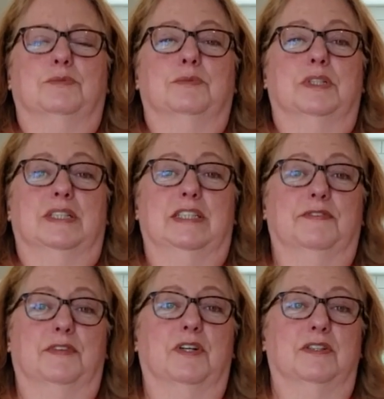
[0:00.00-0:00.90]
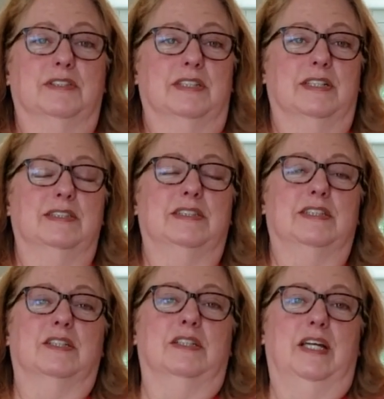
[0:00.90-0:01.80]
really difficult to
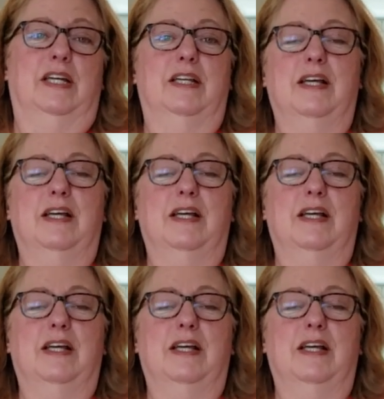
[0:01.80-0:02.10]
clean.